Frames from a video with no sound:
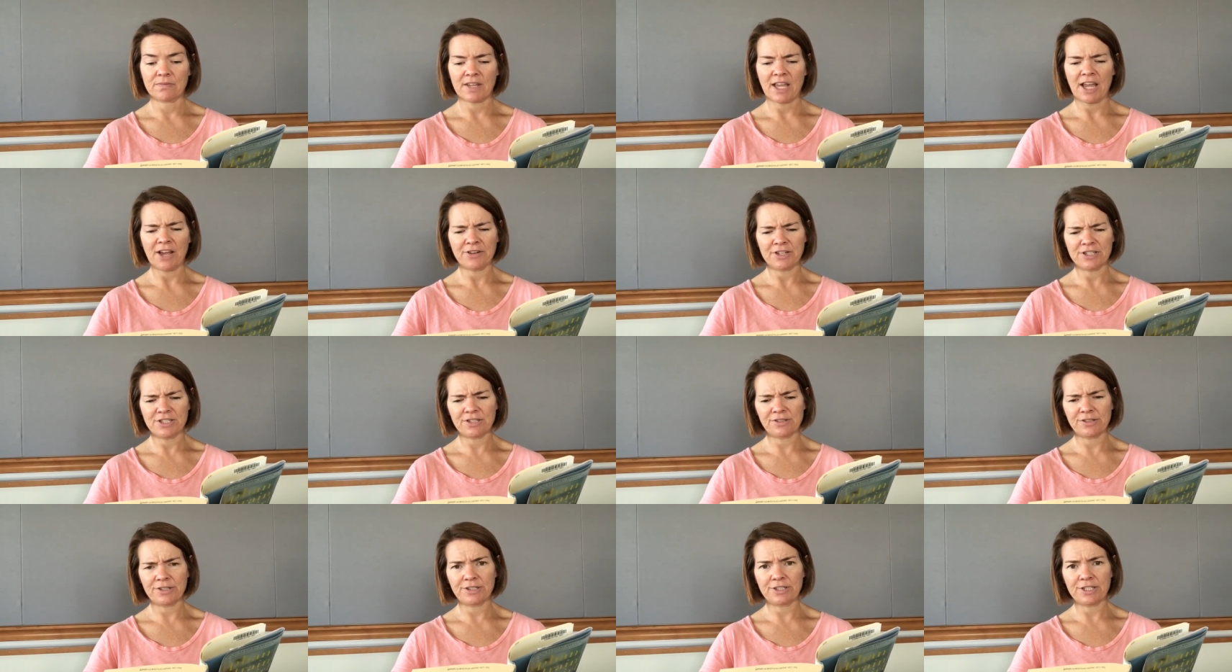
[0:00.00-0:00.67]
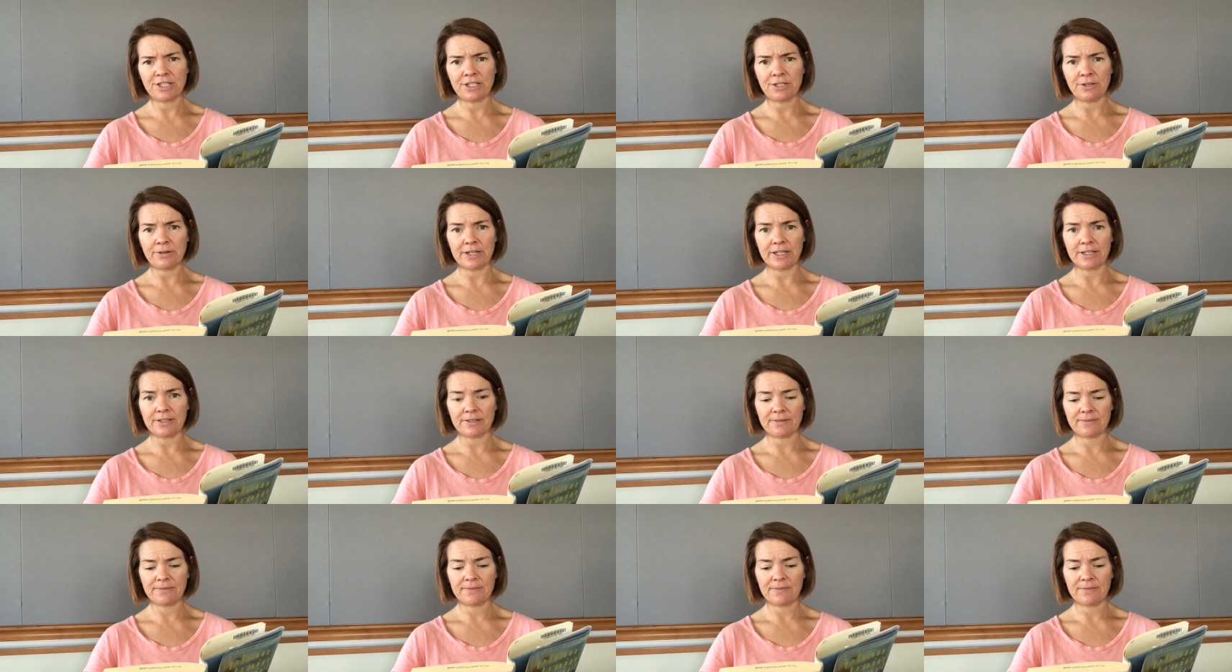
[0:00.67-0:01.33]
How did you learn to do
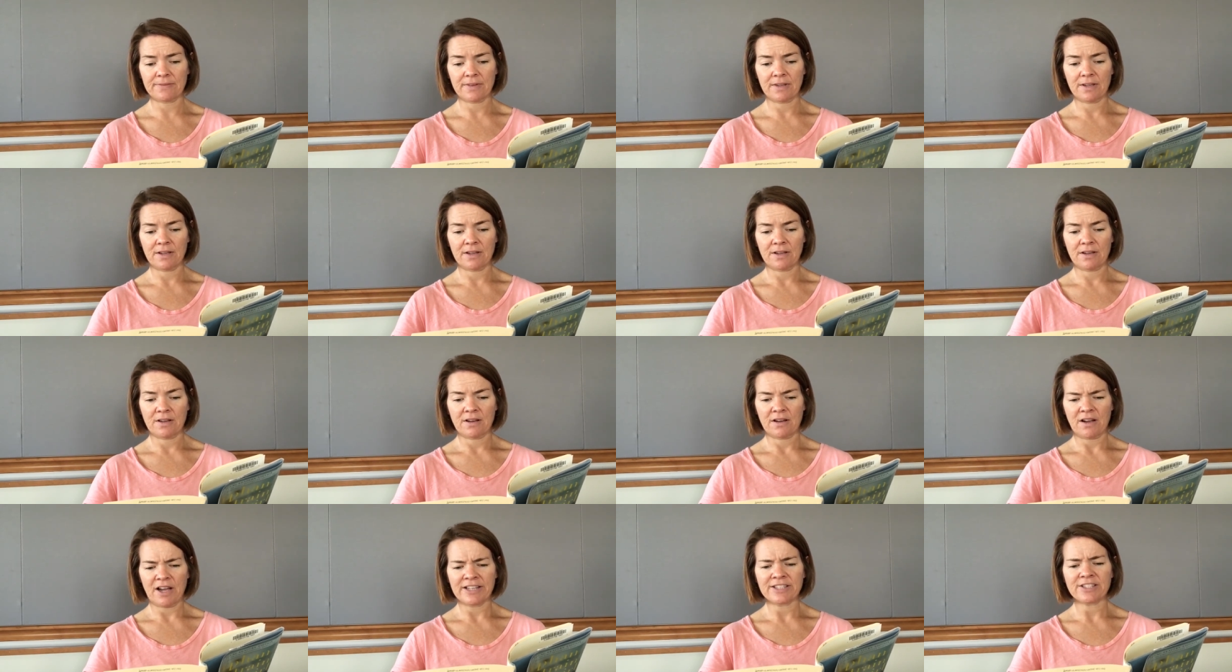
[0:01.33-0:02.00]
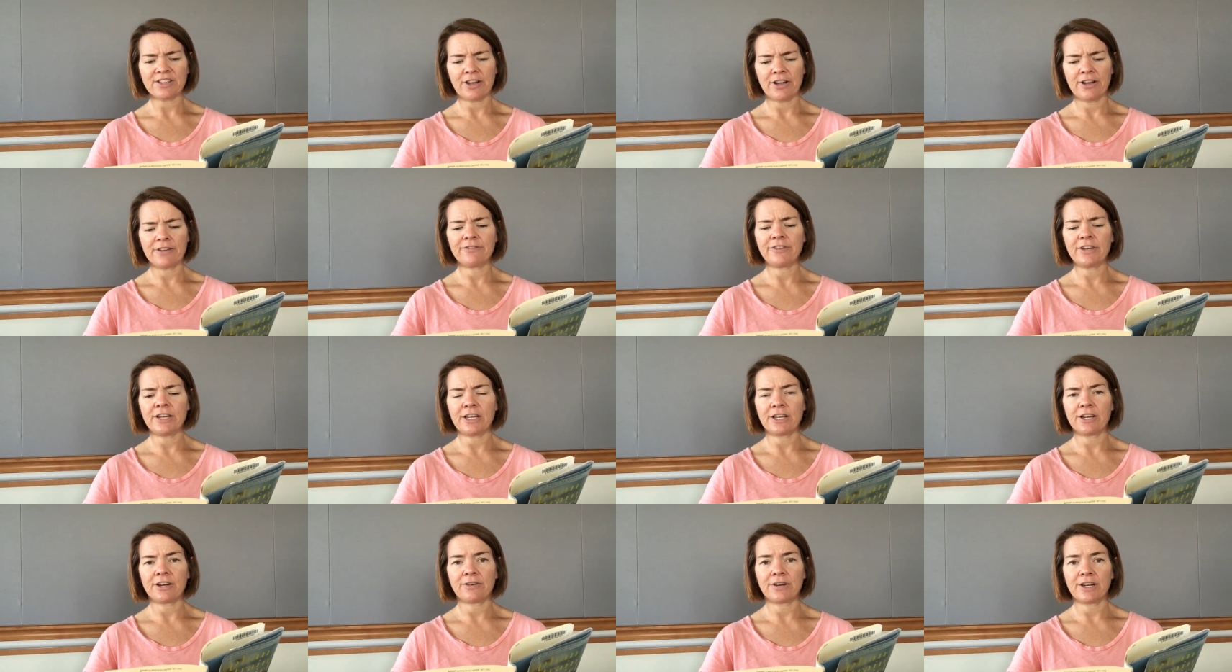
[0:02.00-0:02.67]
it? I saw a
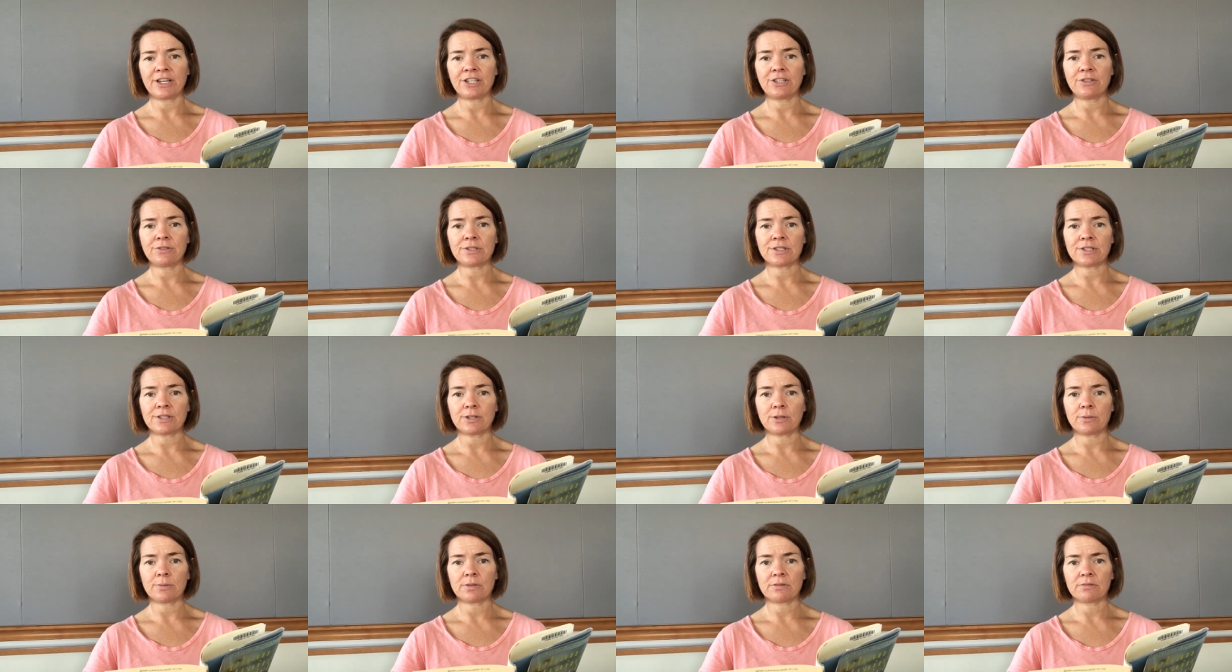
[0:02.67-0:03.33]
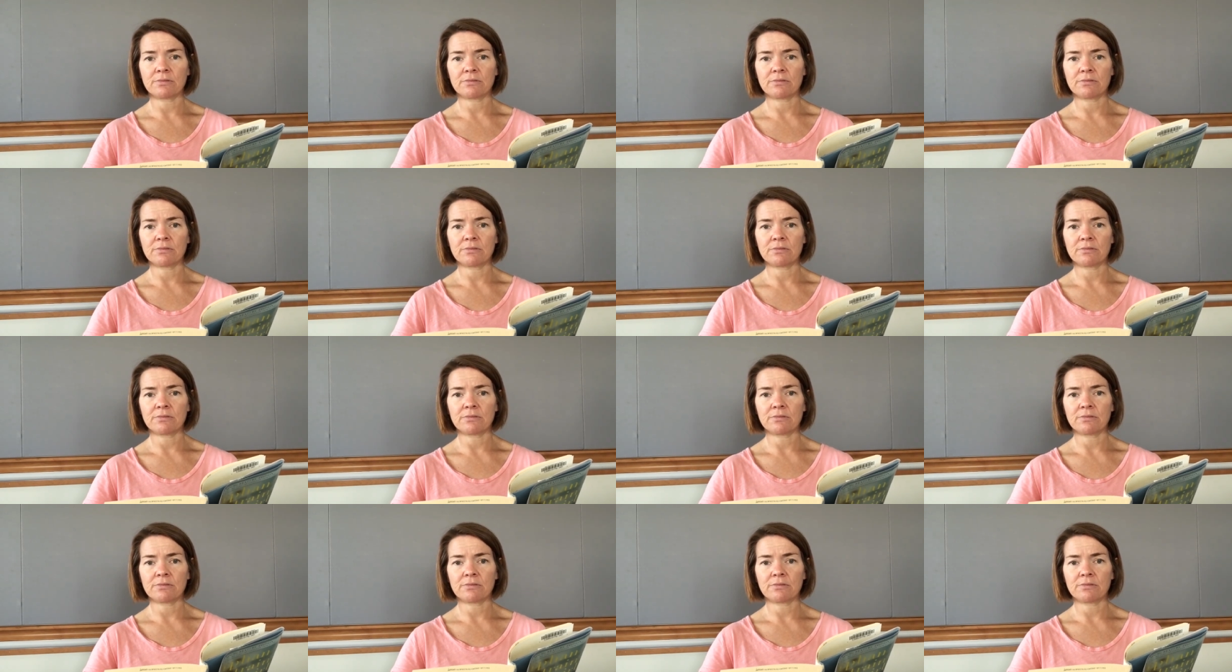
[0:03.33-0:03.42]
video on YouTube.